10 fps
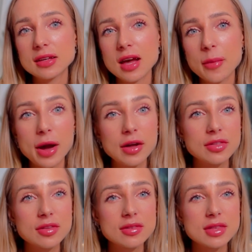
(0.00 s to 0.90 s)

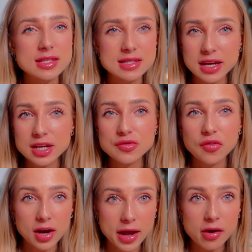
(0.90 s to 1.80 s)
about the stage
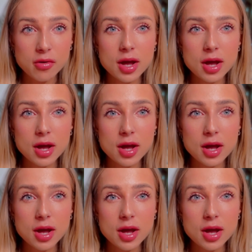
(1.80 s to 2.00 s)
for now,